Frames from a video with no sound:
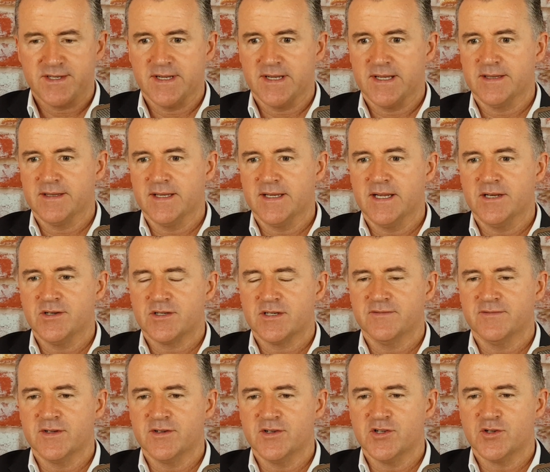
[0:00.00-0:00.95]
and the
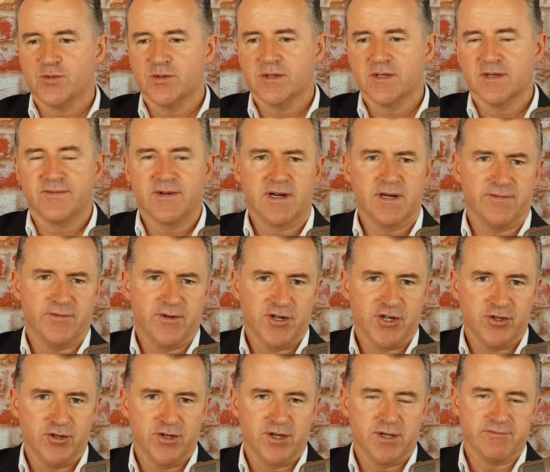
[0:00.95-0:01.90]
interviews were very, very
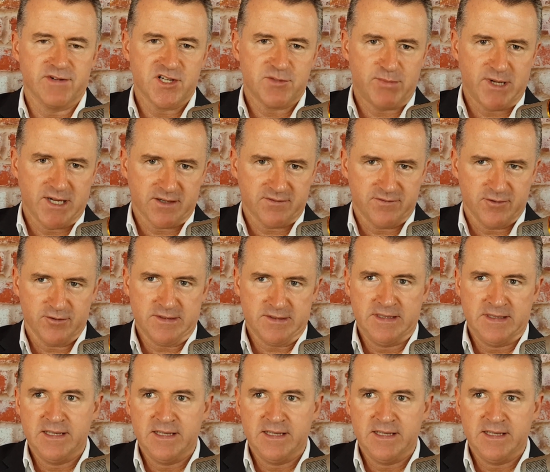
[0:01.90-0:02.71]
good and respectful.